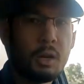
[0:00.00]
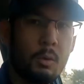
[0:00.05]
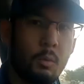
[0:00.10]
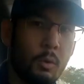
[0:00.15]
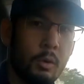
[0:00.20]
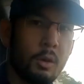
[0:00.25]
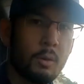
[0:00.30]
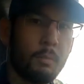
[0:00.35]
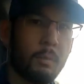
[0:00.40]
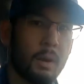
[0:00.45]
on
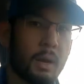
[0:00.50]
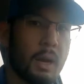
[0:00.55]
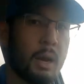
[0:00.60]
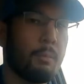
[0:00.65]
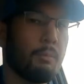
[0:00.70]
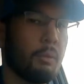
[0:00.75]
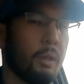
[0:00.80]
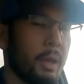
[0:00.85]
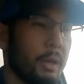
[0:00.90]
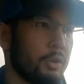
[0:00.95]
what your bug
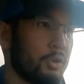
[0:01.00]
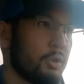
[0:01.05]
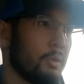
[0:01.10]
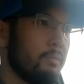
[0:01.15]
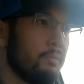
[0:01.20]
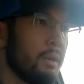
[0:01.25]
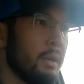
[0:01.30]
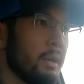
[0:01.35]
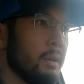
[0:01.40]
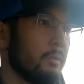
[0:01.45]
out plan
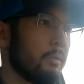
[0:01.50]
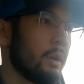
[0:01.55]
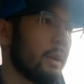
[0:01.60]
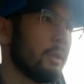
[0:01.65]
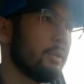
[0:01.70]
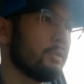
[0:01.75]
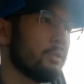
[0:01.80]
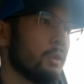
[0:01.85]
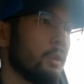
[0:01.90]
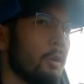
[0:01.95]
should be,
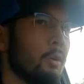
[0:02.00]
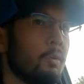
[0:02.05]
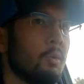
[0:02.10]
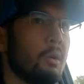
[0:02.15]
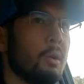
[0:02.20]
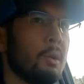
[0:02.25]
right? So